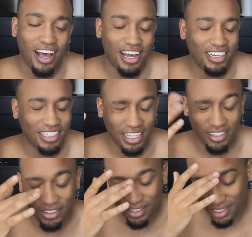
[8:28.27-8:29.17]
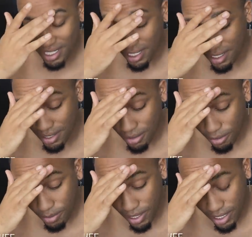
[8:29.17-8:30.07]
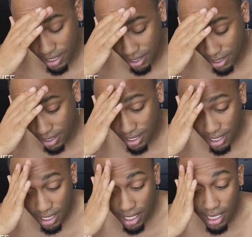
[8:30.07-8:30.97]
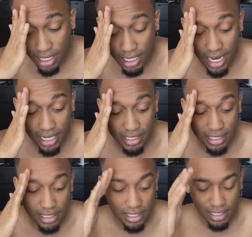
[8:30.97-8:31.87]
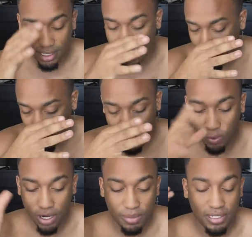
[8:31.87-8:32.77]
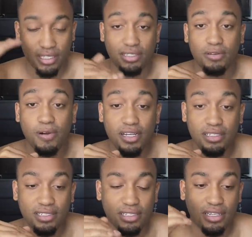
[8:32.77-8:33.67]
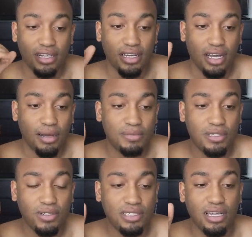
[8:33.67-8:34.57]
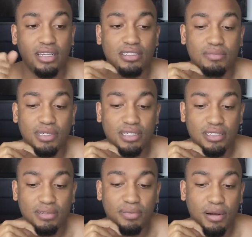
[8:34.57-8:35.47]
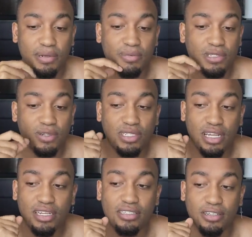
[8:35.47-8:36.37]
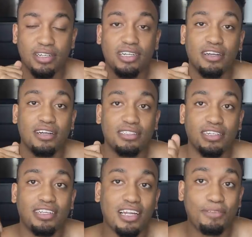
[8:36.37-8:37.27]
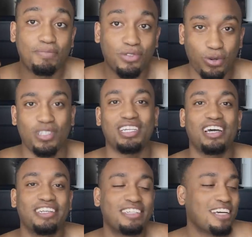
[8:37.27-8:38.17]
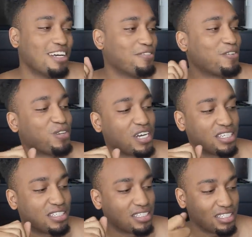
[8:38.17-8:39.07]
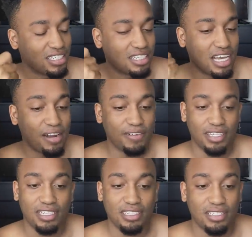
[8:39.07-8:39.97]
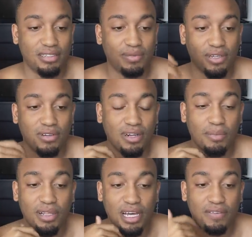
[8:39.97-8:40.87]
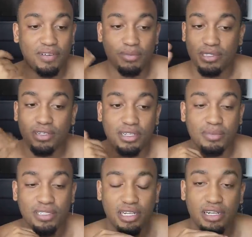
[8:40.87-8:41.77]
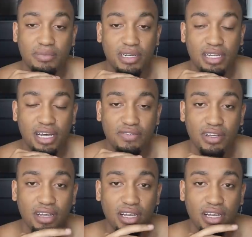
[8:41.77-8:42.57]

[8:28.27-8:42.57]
I don't understand. But guys, I want to put this to rest. I'm so excited to be in this apartment. I'm so excited to create content, and I'm so excited for you guys to see everything that's going to be going on in my life. I'm still going to be sharing my life.